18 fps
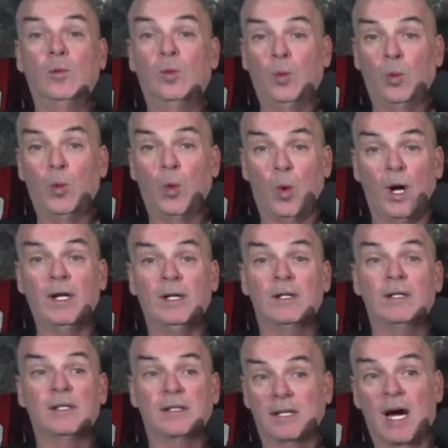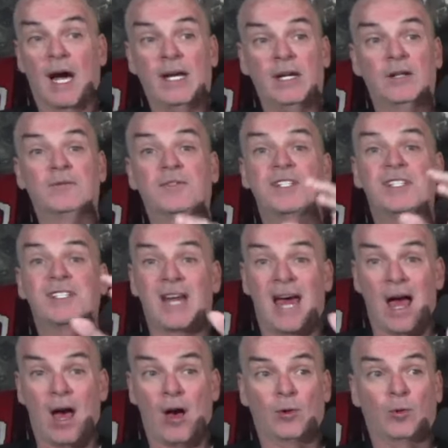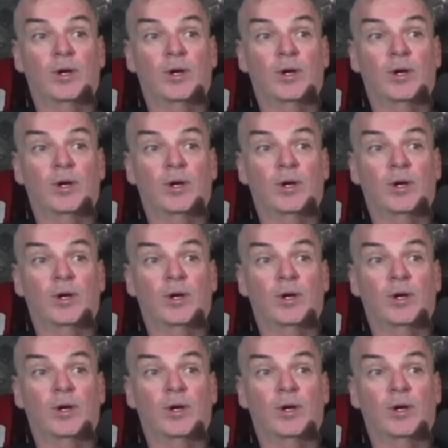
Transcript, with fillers: What kind of sound,